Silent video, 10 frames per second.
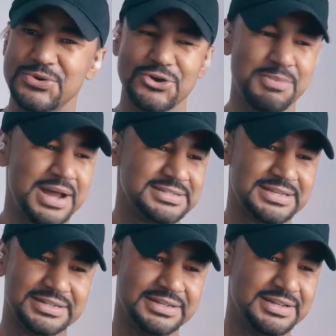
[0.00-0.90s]
or nobody's
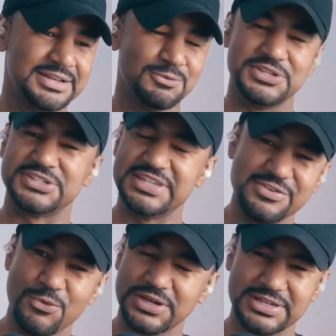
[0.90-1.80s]
going to receive
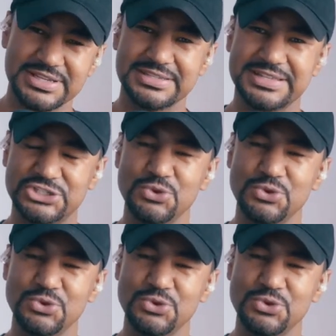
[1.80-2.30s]
what it is that